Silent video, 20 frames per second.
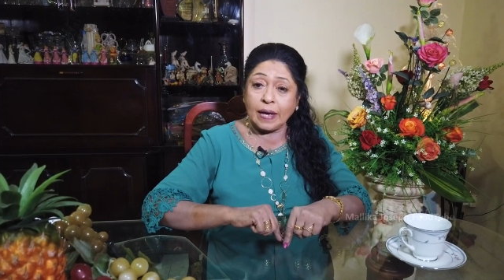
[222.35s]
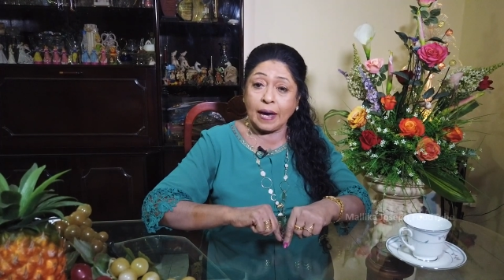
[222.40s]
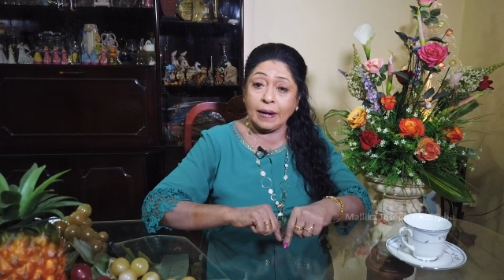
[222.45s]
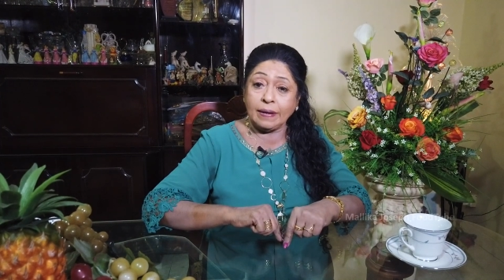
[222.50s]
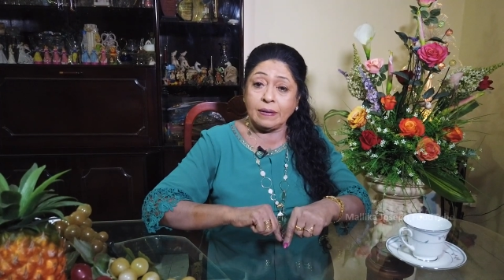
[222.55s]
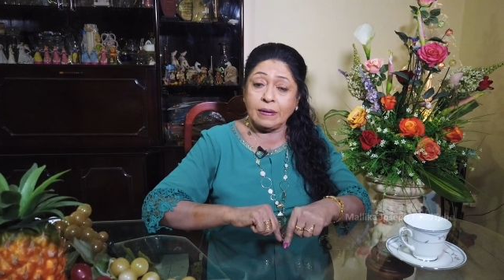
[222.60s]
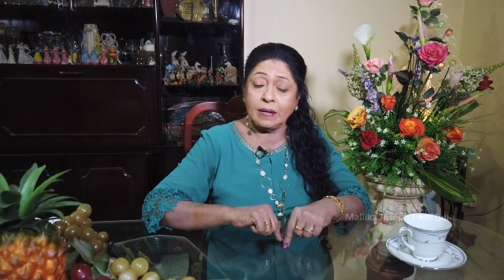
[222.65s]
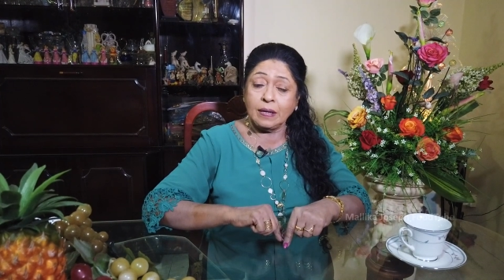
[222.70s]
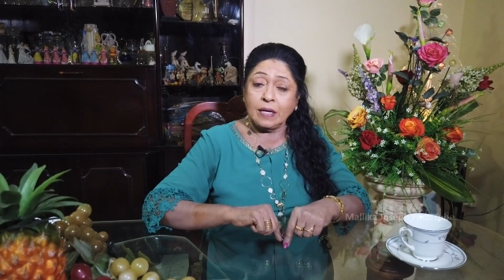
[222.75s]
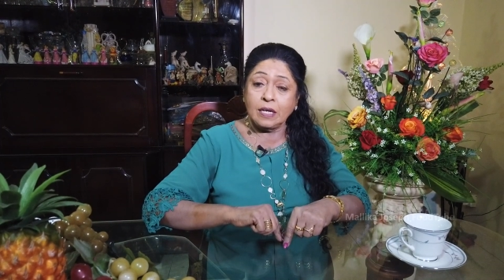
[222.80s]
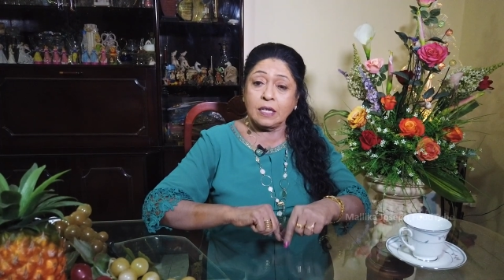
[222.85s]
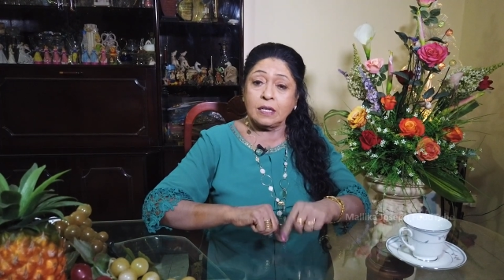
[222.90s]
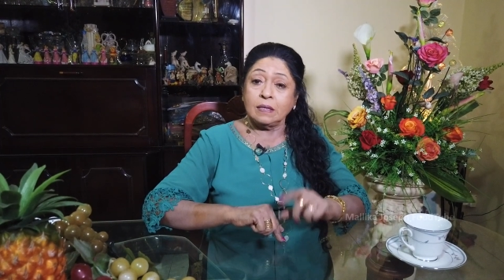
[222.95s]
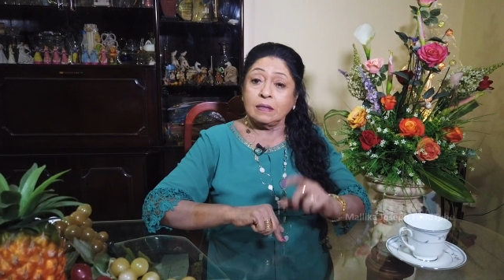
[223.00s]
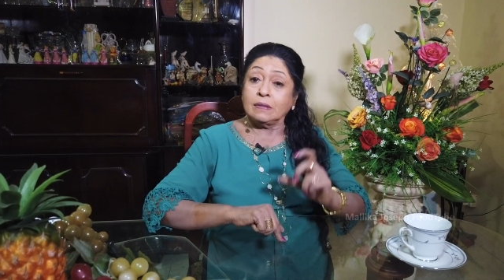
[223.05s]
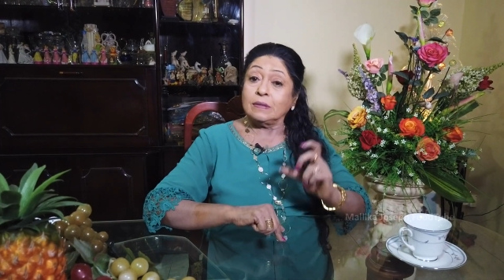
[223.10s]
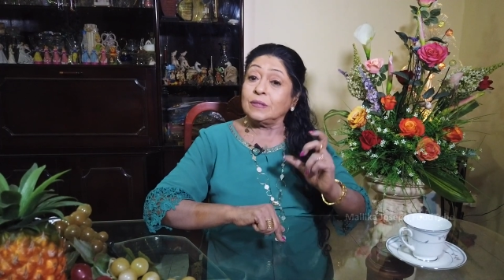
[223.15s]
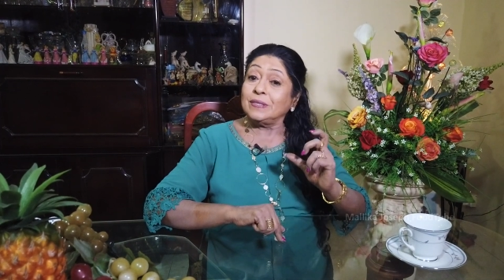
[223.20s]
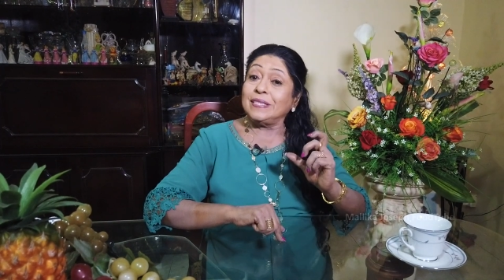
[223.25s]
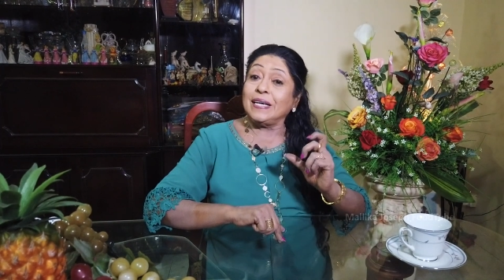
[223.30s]
that,
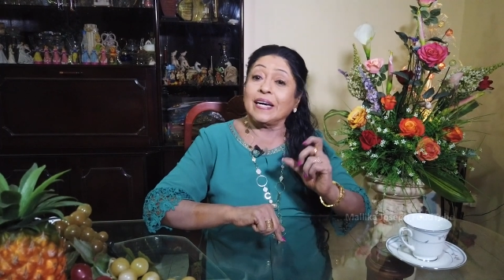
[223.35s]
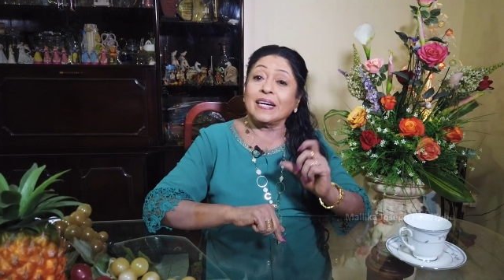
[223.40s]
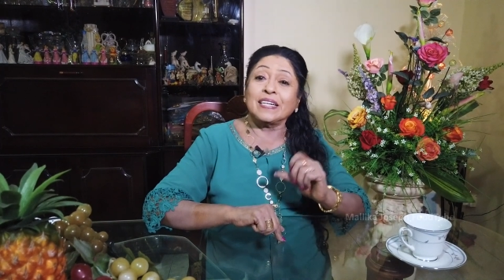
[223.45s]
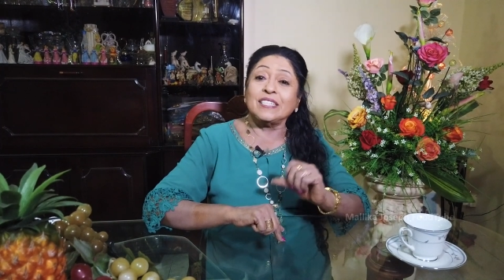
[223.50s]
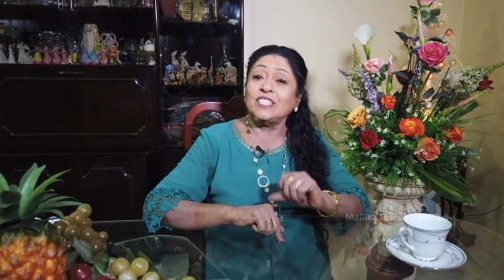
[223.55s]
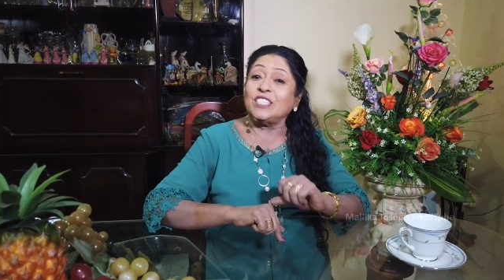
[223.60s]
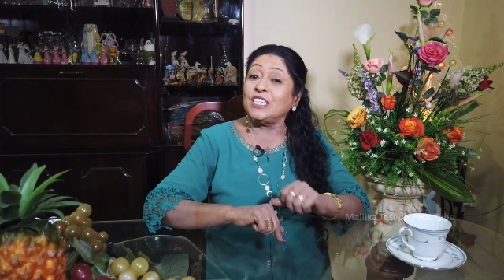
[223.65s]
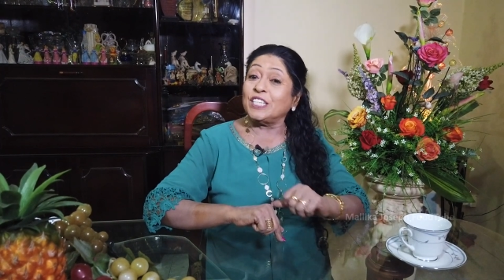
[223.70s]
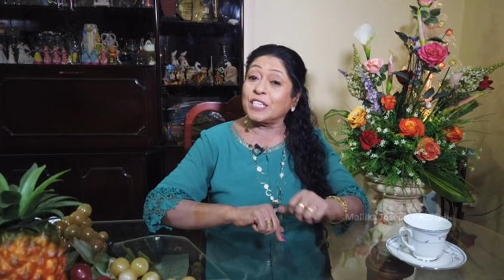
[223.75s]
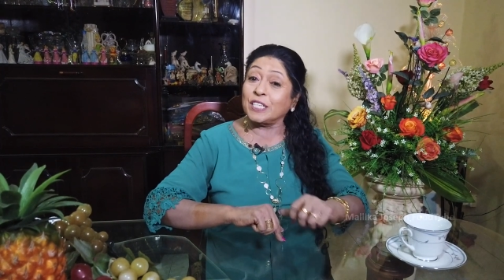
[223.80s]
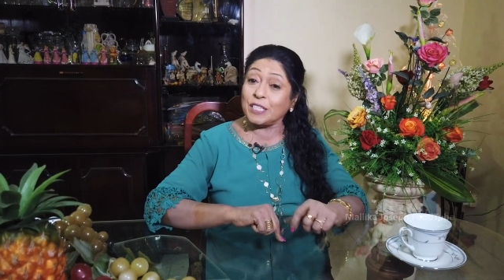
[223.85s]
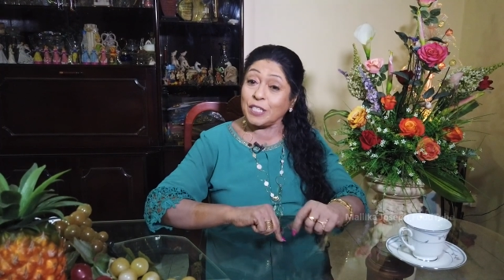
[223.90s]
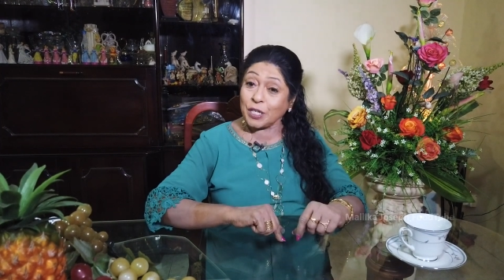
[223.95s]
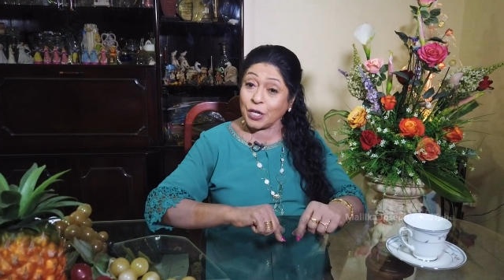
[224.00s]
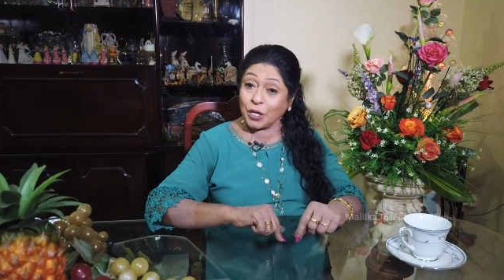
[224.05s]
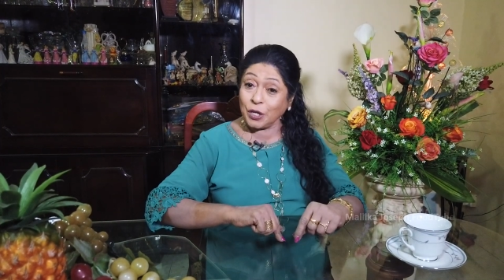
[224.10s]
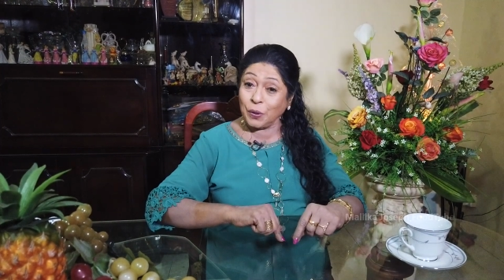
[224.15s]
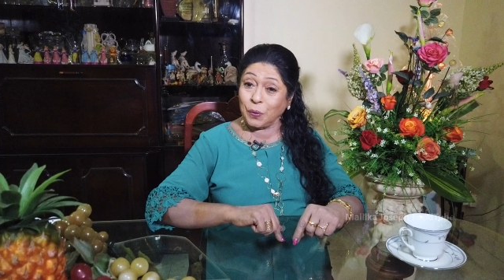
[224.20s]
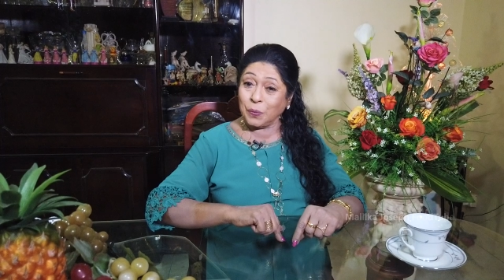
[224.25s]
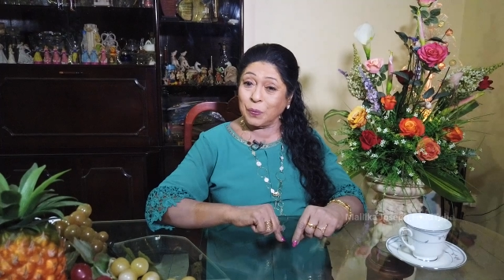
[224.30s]
take a chicken
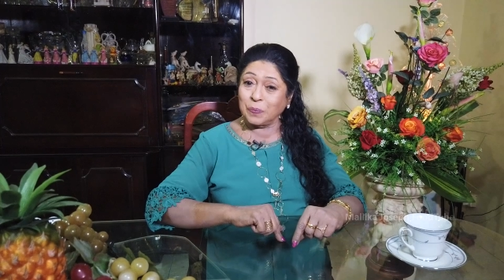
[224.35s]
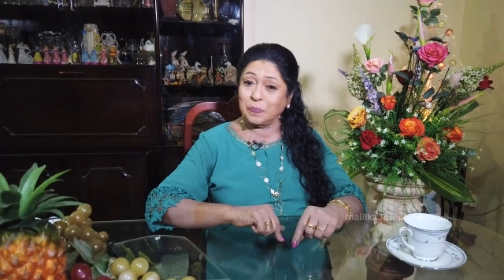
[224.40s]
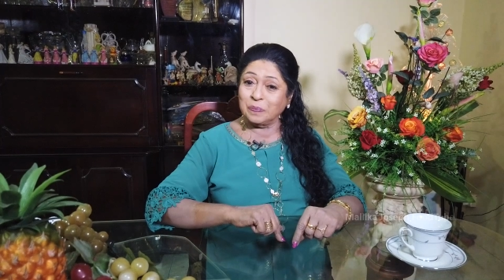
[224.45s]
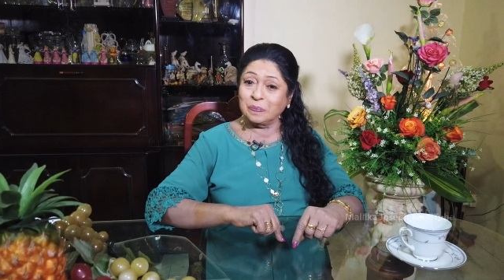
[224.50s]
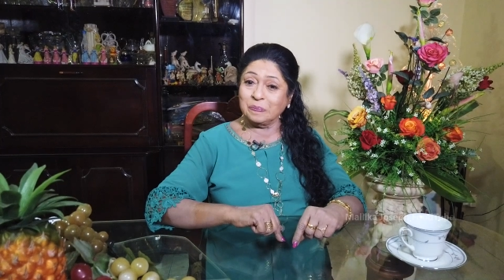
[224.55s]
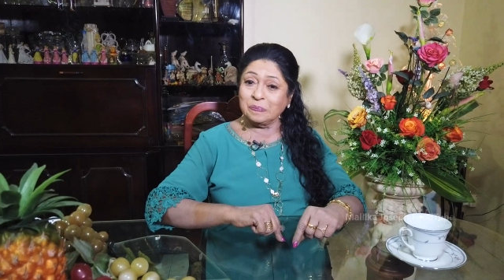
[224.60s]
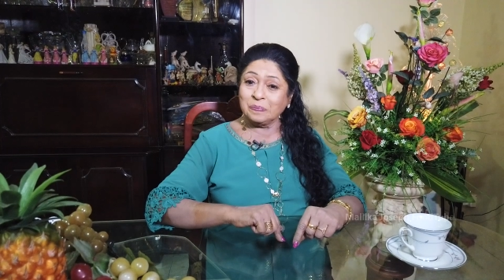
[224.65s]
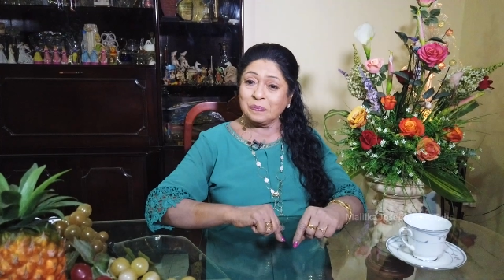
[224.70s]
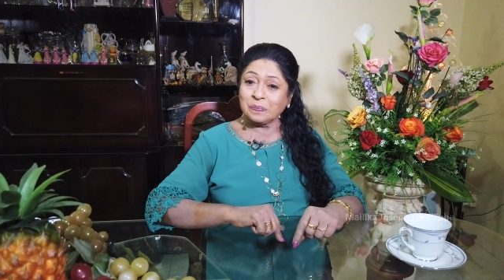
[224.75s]
cube,